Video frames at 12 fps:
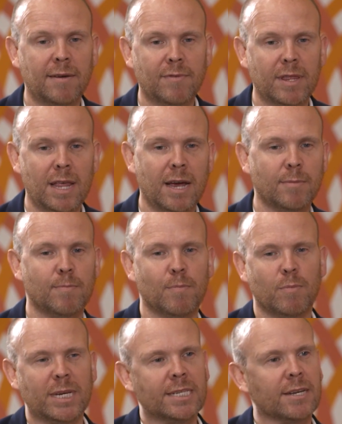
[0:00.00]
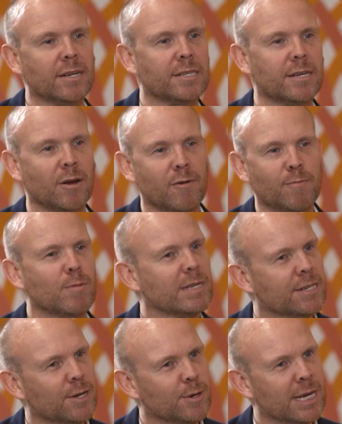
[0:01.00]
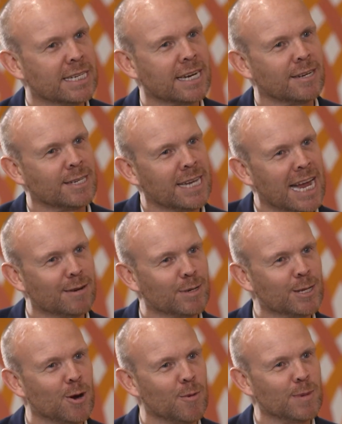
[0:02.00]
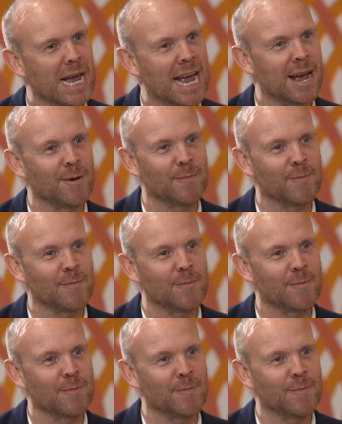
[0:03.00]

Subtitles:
even though we started off probably 2 years ago saying it was top-down,